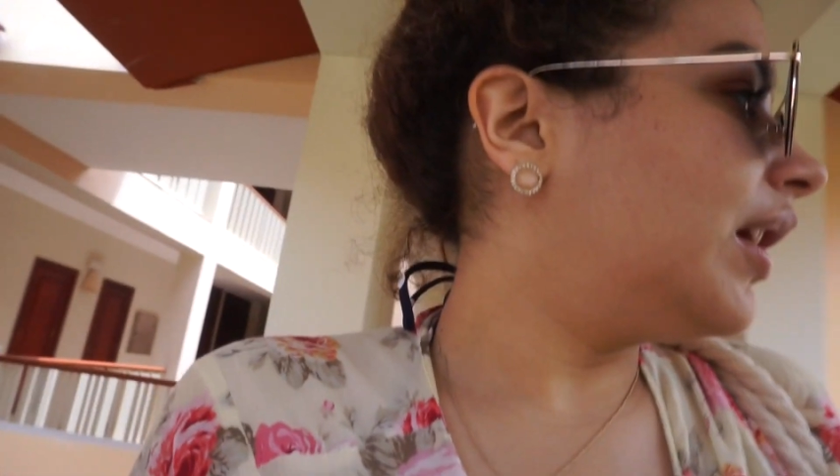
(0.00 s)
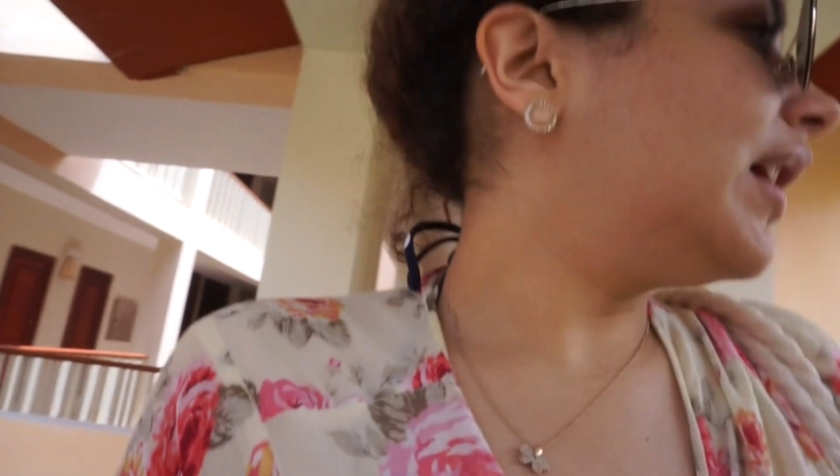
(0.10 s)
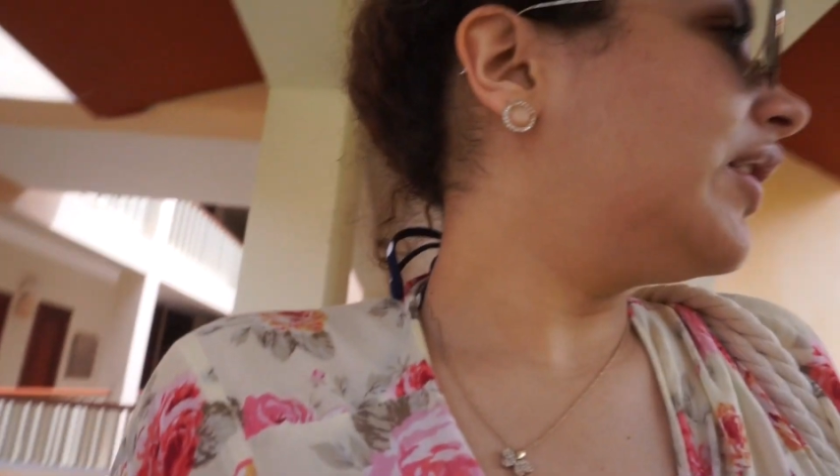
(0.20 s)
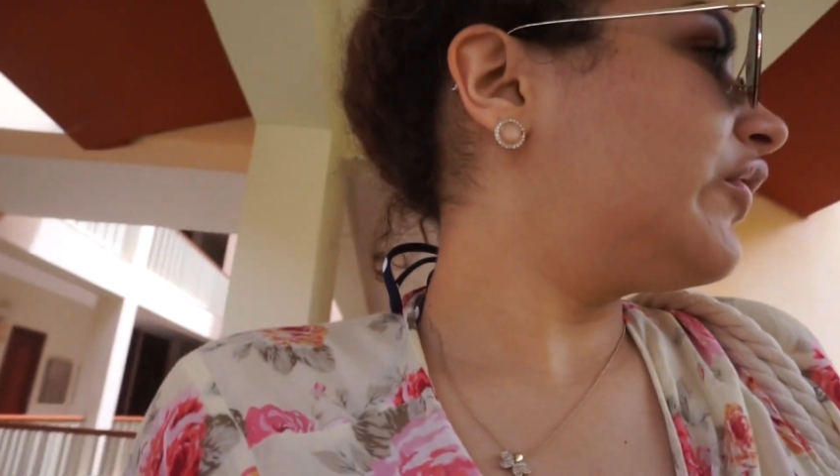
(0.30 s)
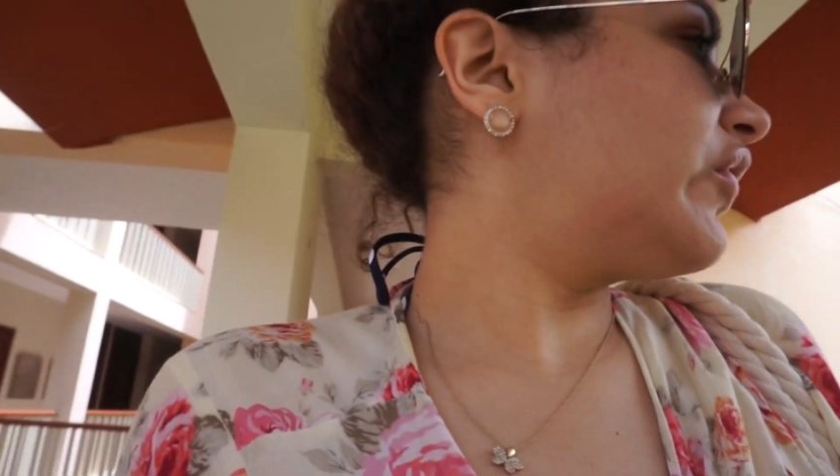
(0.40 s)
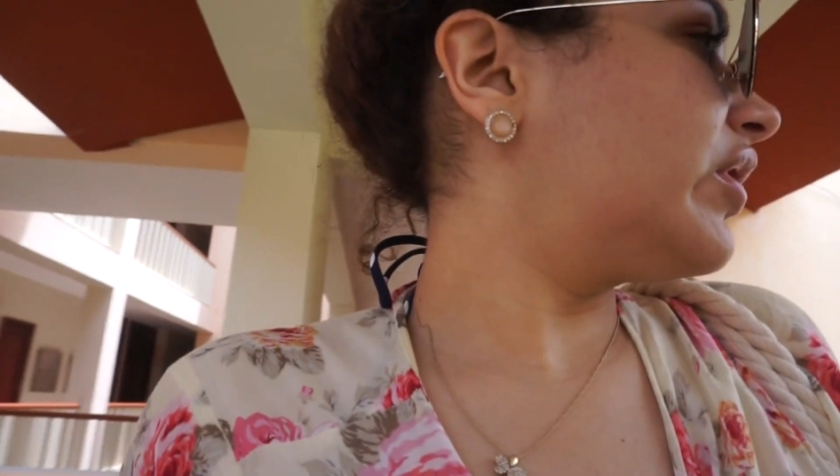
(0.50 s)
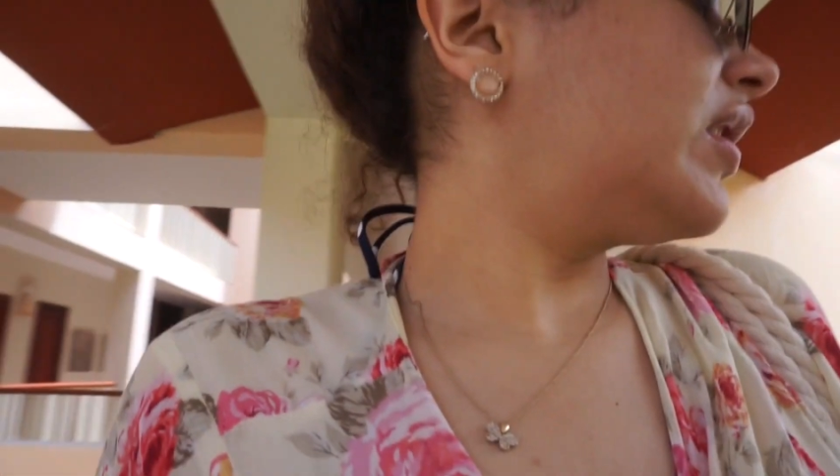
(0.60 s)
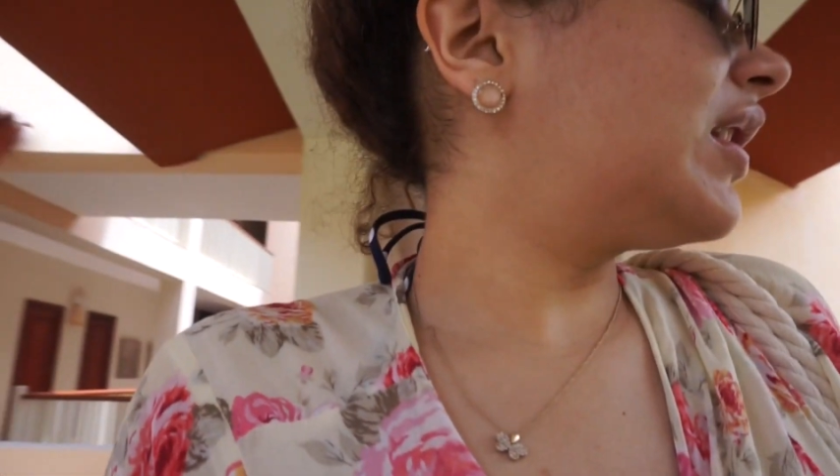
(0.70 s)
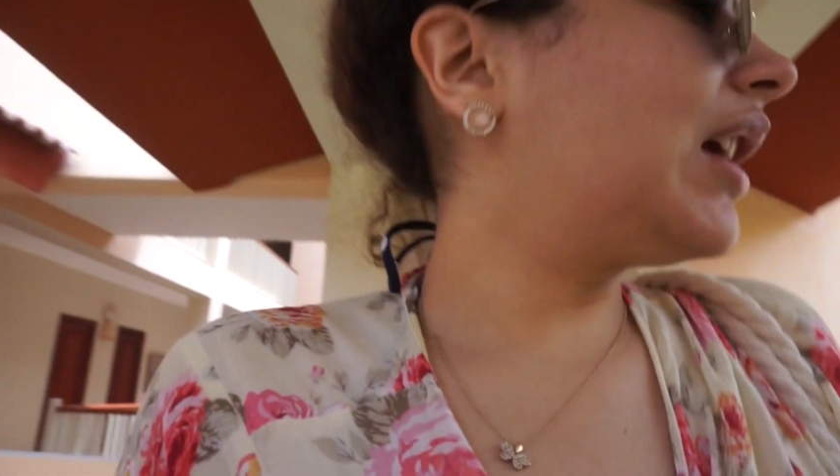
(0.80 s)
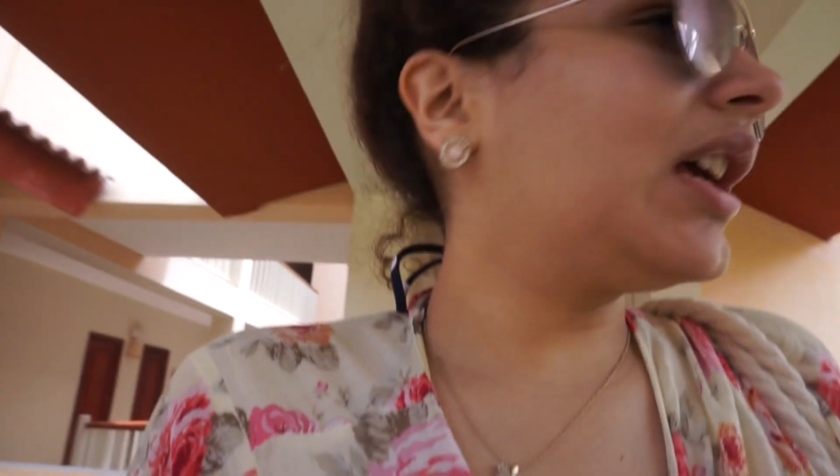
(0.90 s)
and
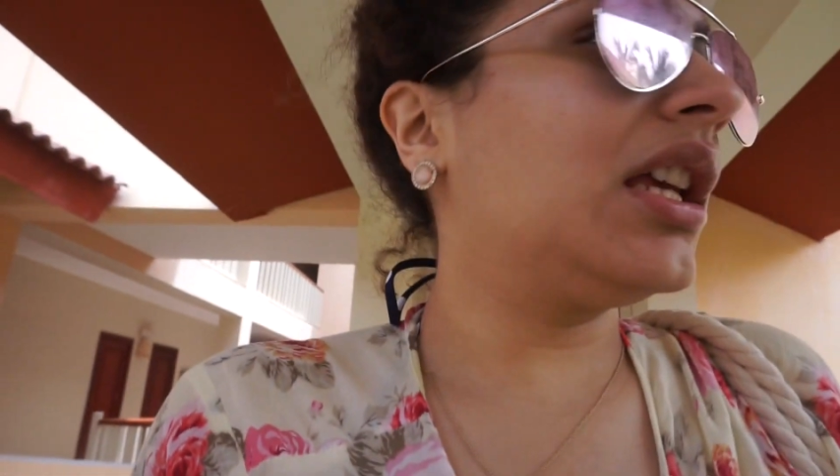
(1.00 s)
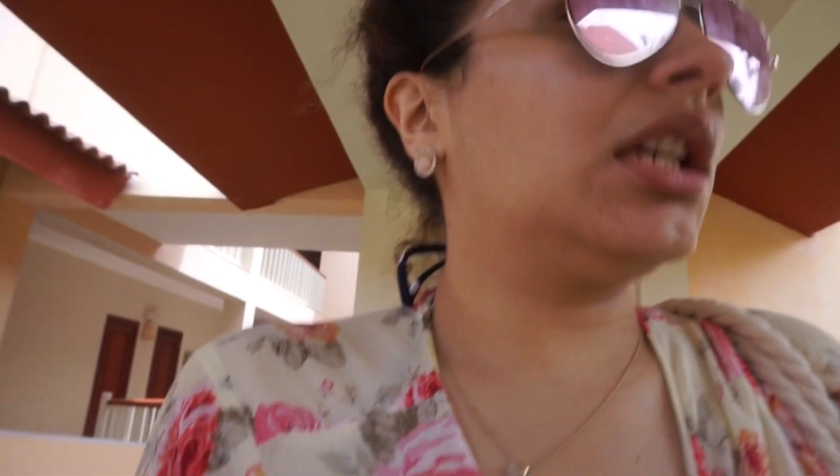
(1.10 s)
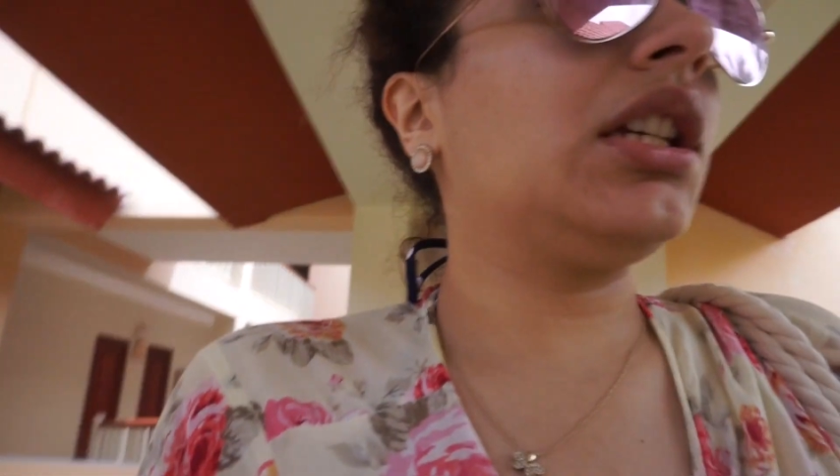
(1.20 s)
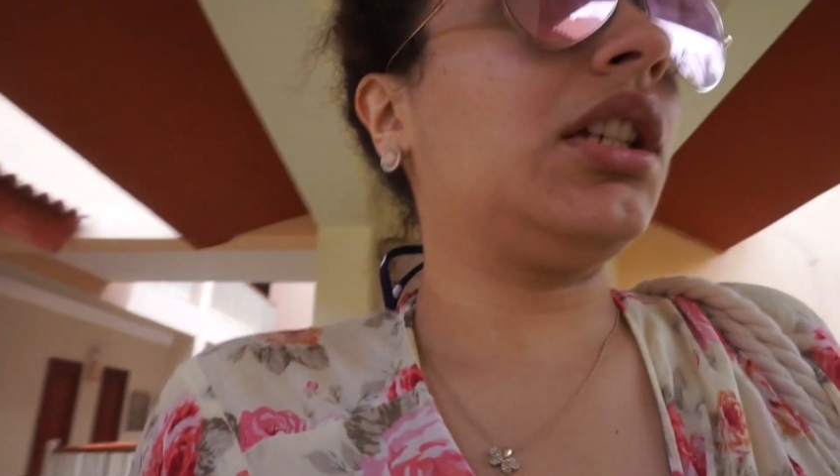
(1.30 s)
just like